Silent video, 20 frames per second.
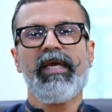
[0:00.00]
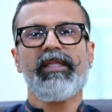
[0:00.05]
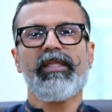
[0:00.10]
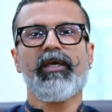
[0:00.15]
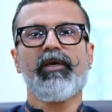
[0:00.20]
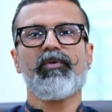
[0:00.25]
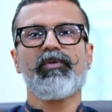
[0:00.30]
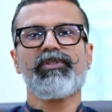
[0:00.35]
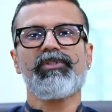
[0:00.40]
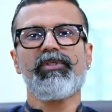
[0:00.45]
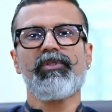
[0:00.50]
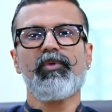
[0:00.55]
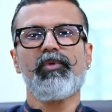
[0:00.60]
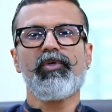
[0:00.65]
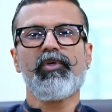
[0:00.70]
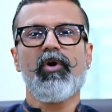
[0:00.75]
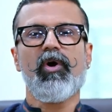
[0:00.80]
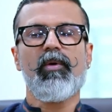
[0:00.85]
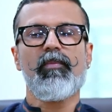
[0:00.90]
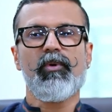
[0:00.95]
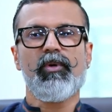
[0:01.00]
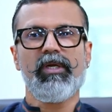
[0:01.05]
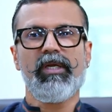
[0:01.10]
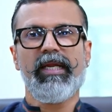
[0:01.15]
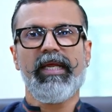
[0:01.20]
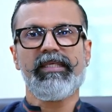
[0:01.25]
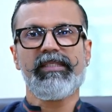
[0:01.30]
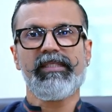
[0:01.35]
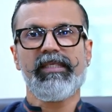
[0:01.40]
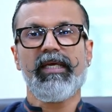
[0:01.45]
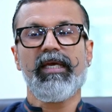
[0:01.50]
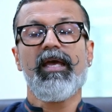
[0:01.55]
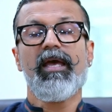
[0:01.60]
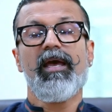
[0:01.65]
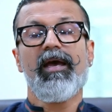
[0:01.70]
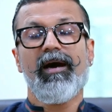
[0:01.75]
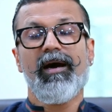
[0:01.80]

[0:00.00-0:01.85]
They could do your hormonal assay